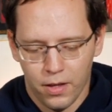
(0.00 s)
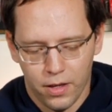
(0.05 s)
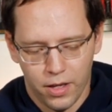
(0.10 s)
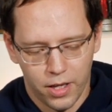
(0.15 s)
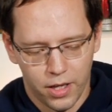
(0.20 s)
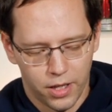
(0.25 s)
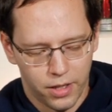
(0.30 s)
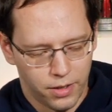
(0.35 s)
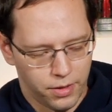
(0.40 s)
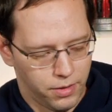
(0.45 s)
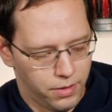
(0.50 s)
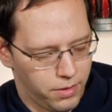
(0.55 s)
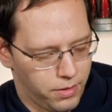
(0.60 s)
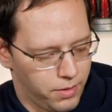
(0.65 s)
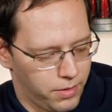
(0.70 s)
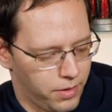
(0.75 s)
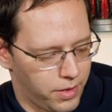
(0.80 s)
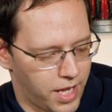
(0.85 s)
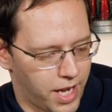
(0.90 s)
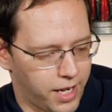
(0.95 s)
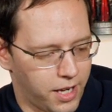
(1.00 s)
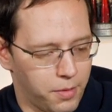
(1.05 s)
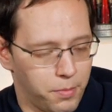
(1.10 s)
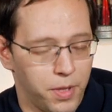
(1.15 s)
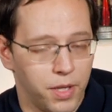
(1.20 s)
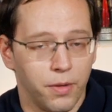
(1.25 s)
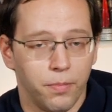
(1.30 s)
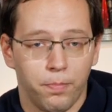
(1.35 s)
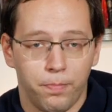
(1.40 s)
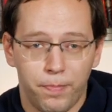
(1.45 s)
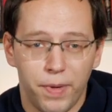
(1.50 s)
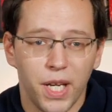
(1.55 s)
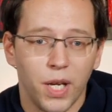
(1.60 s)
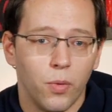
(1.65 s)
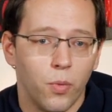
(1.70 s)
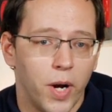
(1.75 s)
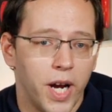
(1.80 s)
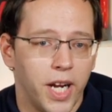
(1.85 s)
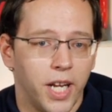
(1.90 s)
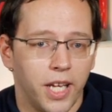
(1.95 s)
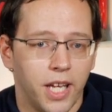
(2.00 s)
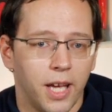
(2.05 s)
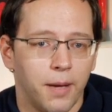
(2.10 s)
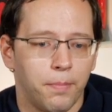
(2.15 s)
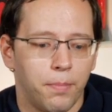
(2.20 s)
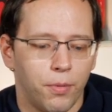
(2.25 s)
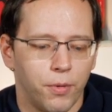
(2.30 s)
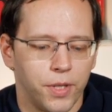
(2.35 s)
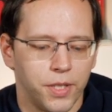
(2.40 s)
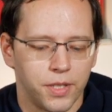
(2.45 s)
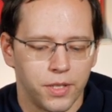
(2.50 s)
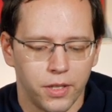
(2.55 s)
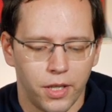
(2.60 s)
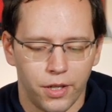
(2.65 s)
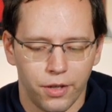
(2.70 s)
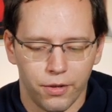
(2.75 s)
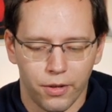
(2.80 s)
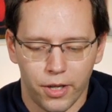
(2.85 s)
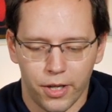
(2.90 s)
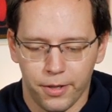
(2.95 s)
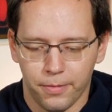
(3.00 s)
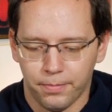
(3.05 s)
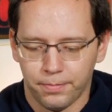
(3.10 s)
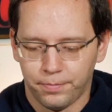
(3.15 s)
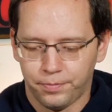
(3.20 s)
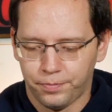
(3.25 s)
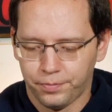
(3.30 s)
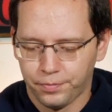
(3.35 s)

And that can be a big way to get points later on.